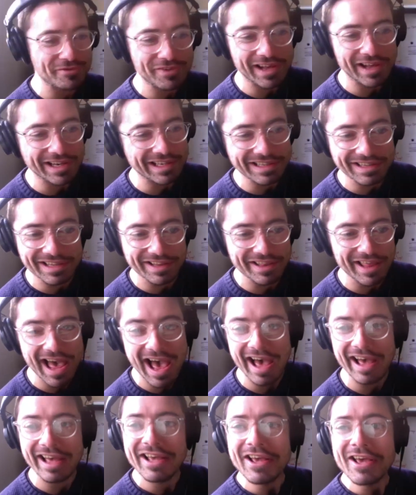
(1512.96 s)
funnier than
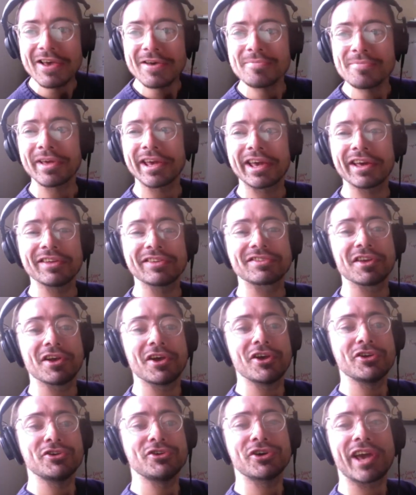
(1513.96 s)
that because
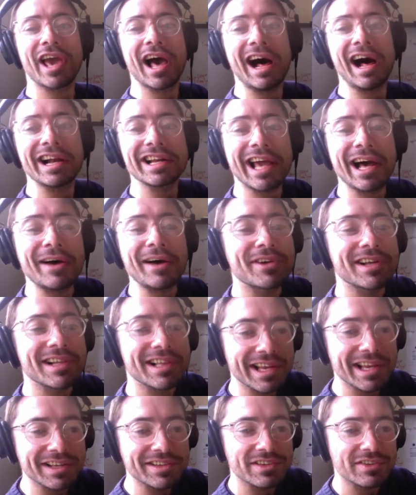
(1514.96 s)
you can't come
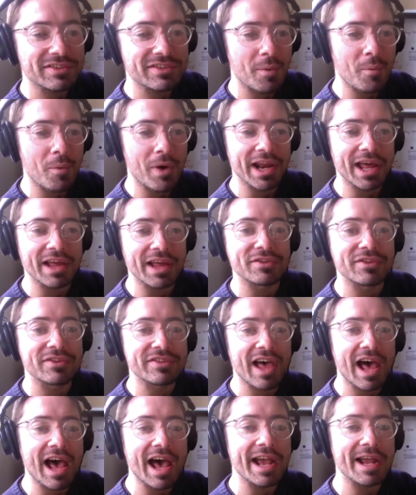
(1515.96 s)
clean to someone and
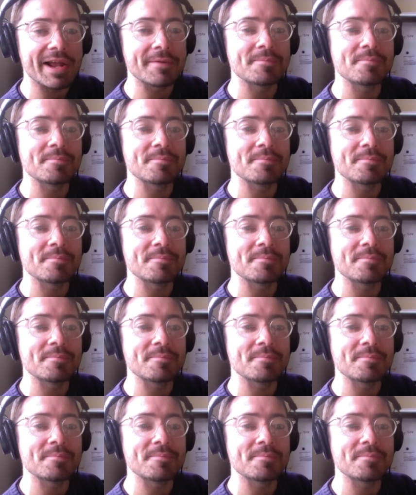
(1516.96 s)
say,